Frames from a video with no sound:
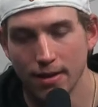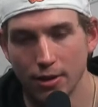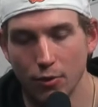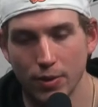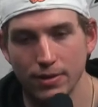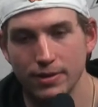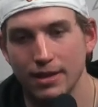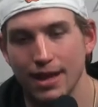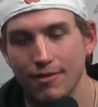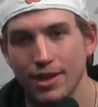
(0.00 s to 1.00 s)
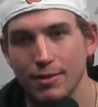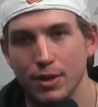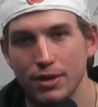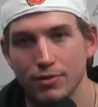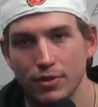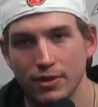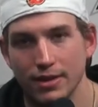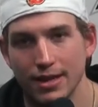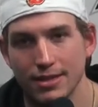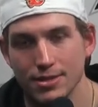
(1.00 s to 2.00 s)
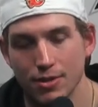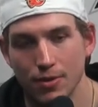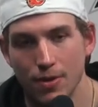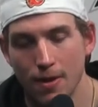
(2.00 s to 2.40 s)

we didn't have anybody in front of the net, so.